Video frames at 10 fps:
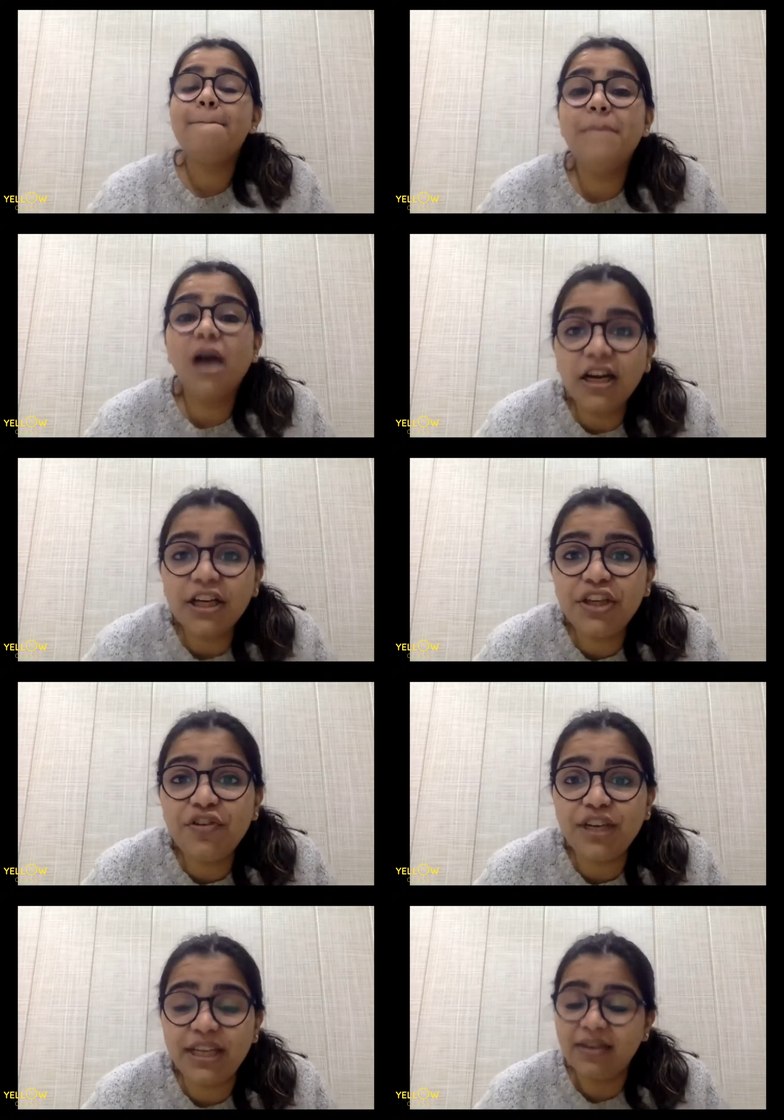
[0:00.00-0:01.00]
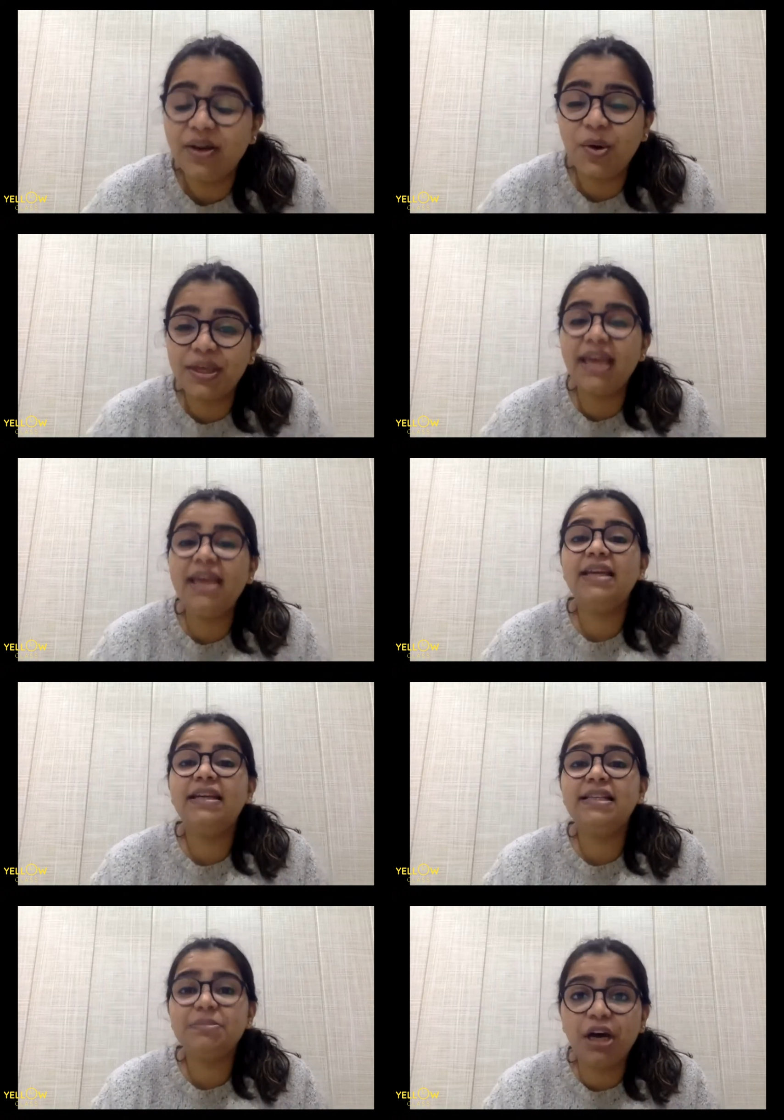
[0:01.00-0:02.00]
mercury okay
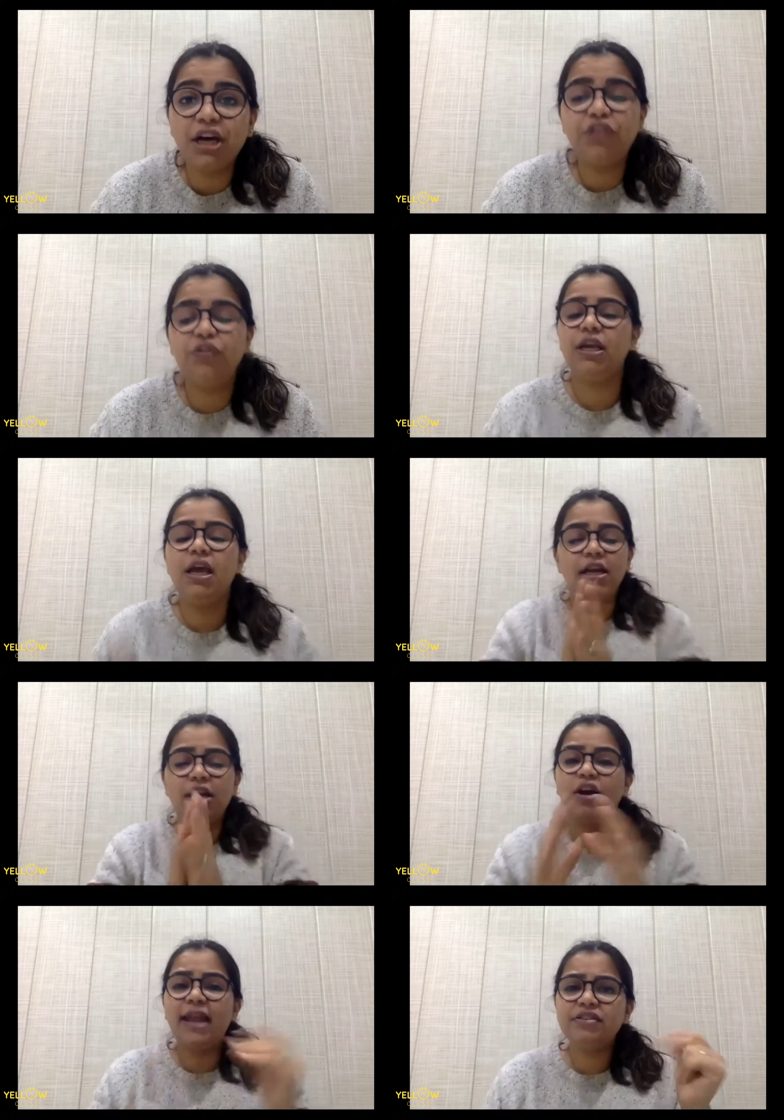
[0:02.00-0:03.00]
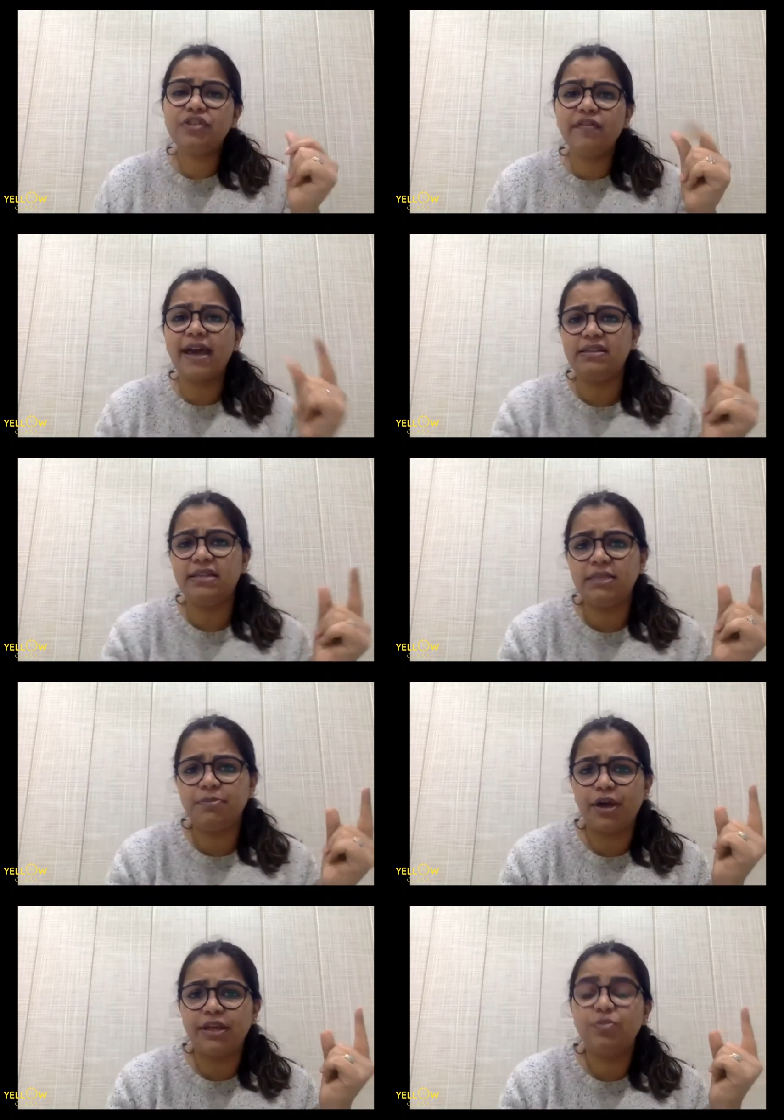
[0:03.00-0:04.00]
it is mercury now let's revise these
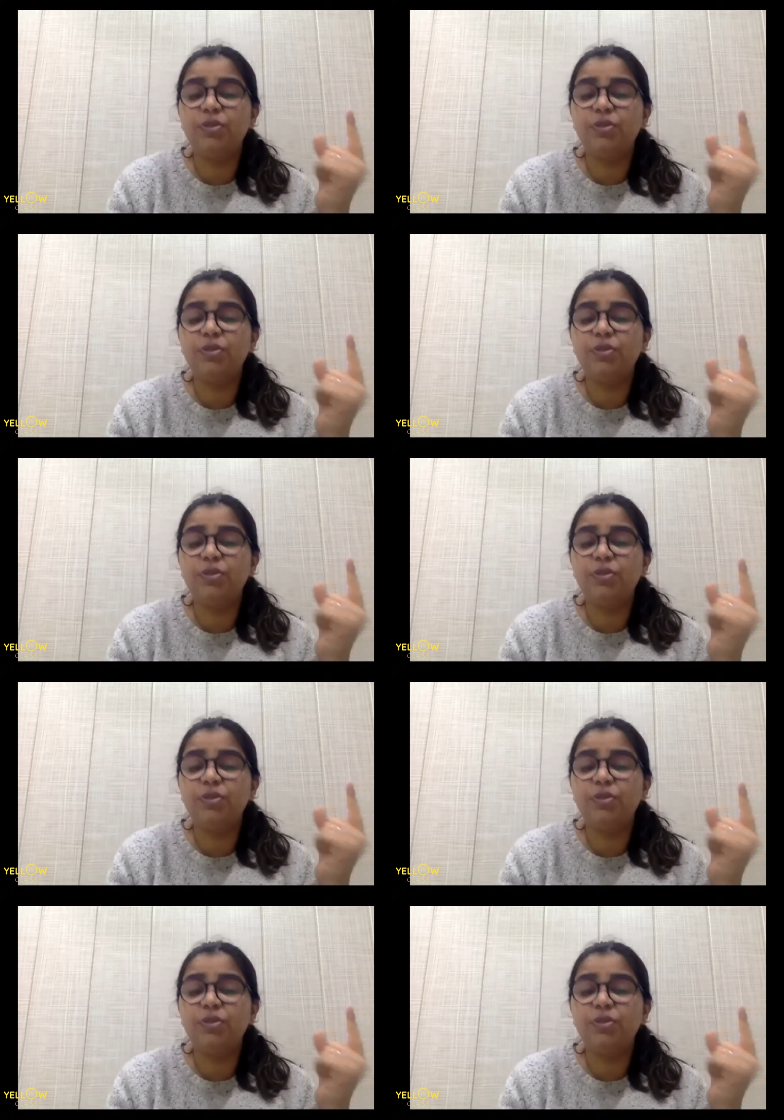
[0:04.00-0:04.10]
points.